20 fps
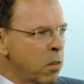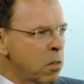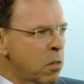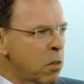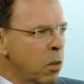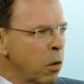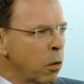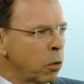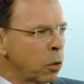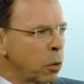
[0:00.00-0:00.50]
is
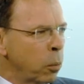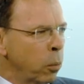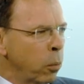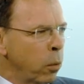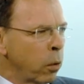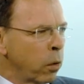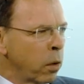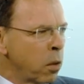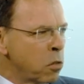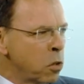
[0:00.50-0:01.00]
going to
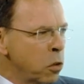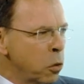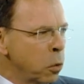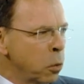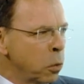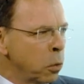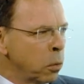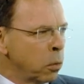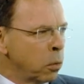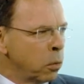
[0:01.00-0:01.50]
work, this
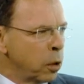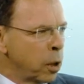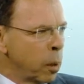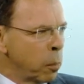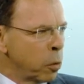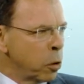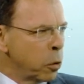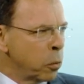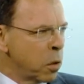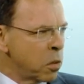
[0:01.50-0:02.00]
new
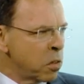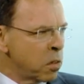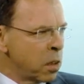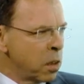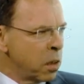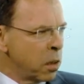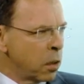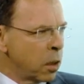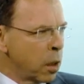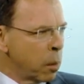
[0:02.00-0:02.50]

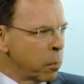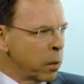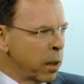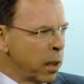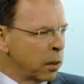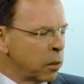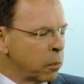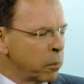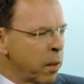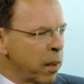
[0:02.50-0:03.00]
WST in
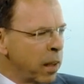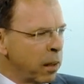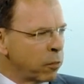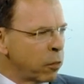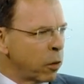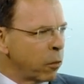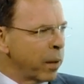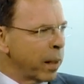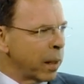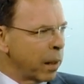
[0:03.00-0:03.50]
combination with
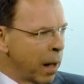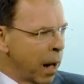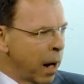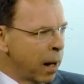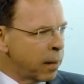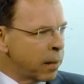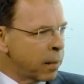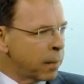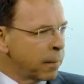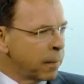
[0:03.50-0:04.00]
infrared
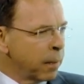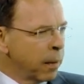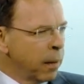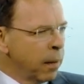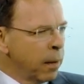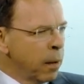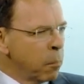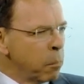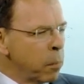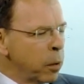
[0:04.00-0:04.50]
light.
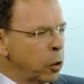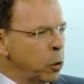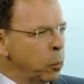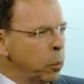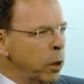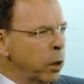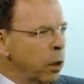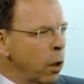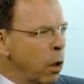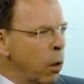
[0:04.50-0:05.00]
But do
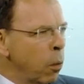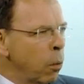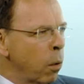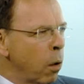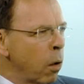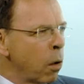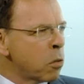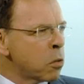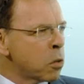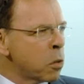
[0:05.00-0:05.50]
we know
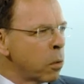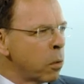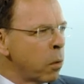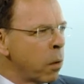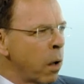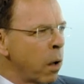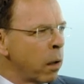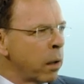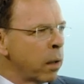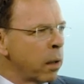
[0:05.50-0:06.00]
also
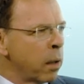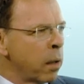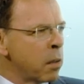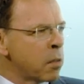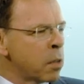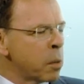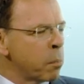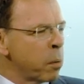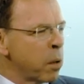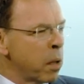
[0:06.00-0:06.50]
on a
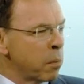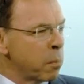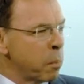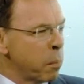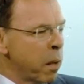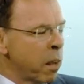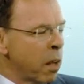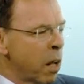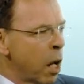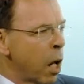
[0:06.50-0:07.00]

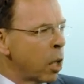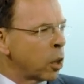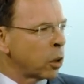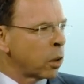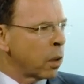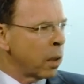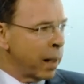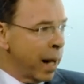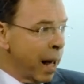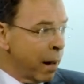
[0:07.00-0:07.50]

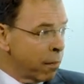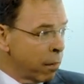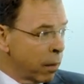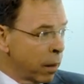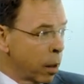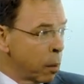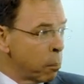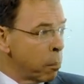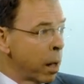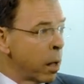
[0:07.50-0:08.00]
histopathological level
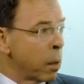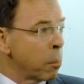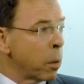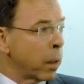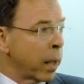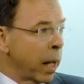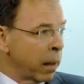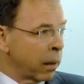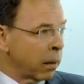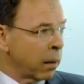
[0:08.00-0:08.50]
and a
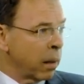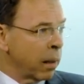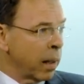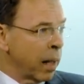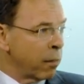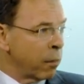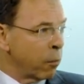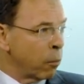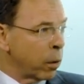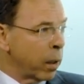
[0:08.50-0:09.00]
biomechanical
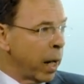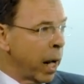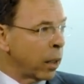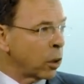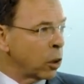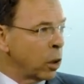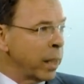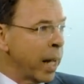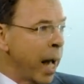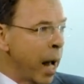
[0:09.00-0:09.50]
level what
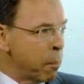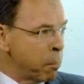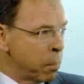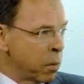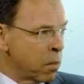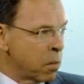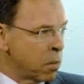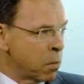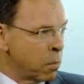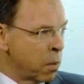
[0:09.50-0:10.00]
actually
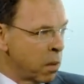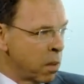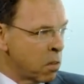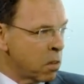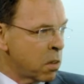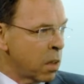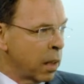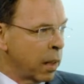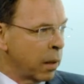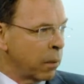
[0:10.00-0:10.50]
happens with the
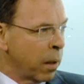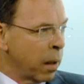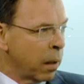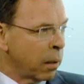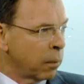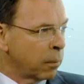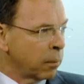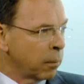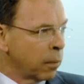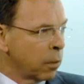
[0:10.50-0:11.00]
sclera?
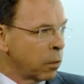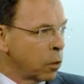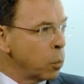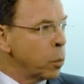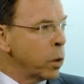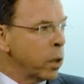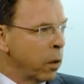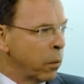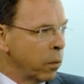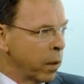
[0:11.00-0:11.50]
Do
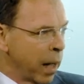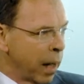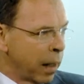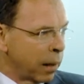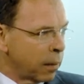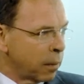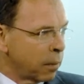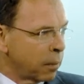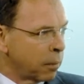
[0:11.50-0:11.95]
we know that?